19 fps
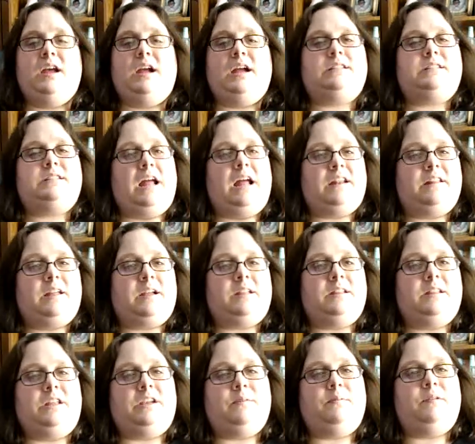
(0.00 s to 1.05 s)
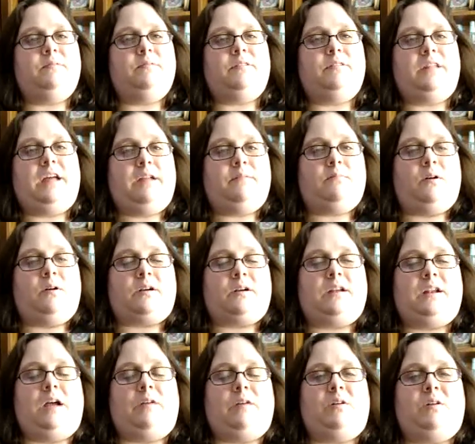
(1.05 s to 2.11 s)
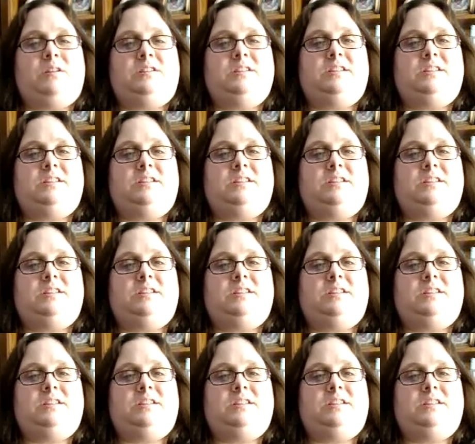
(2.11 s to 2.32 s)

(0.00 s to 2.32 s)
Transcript: It's kind of like a little bit of a landmark and I wanted